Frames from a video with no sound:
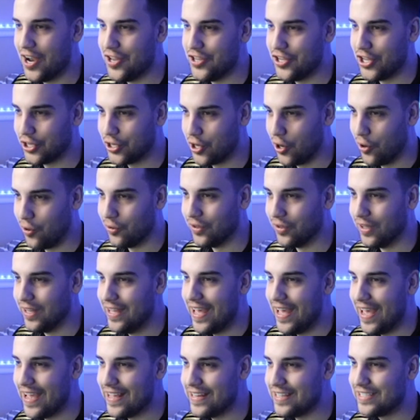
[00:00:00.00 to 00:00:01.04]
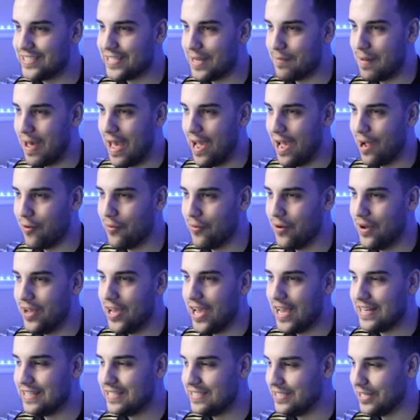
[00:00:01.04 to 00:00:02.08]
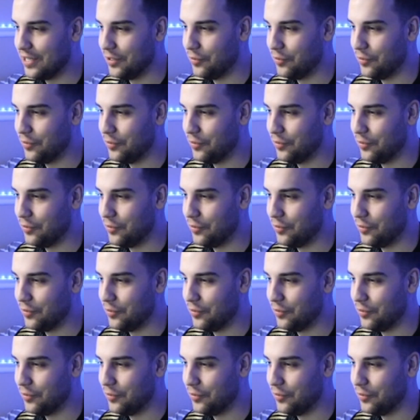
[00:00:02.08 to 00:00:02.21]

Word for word: the goal. And somehow, it's still